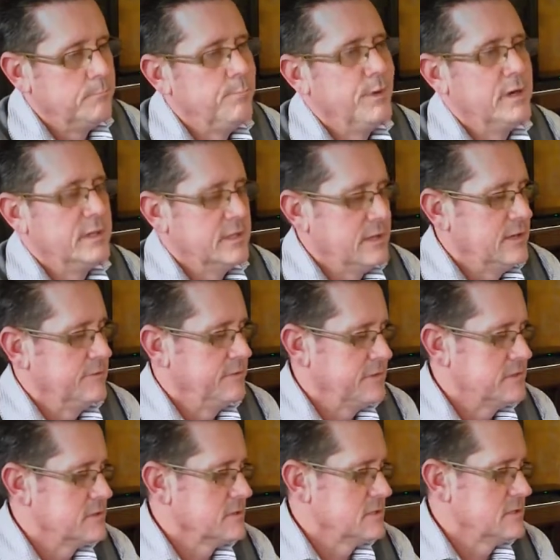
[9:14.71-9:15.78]
But if
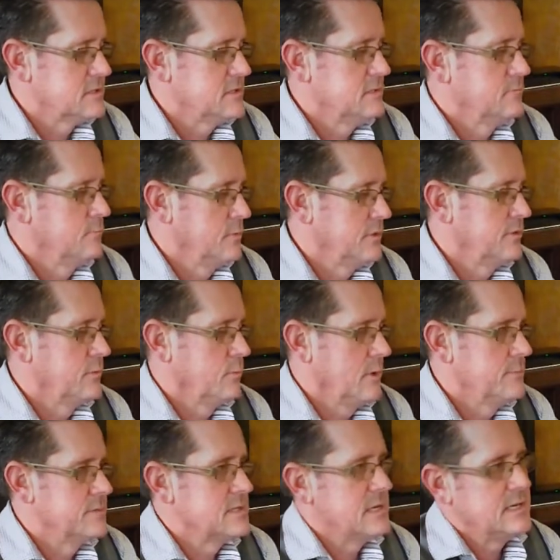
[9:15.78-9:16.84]
it's listed with the
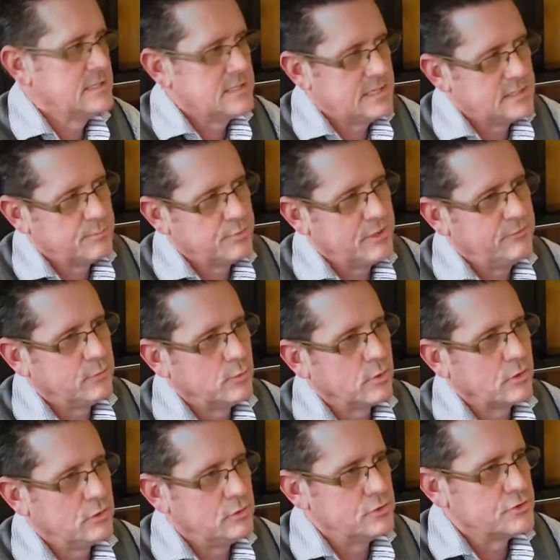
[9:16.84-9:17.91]
websites as a
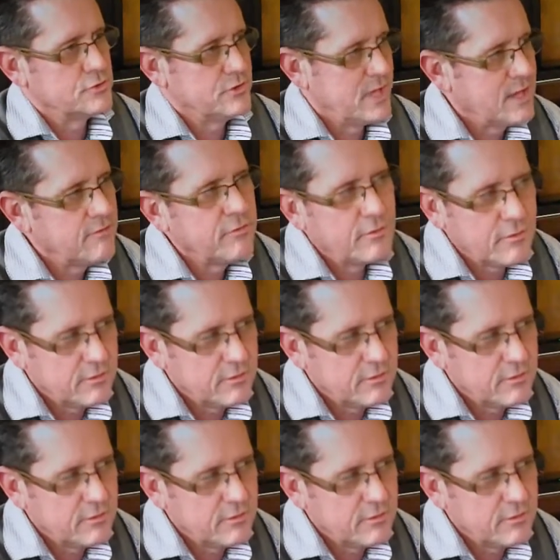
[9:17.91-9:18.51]
pre-foreclosure, they've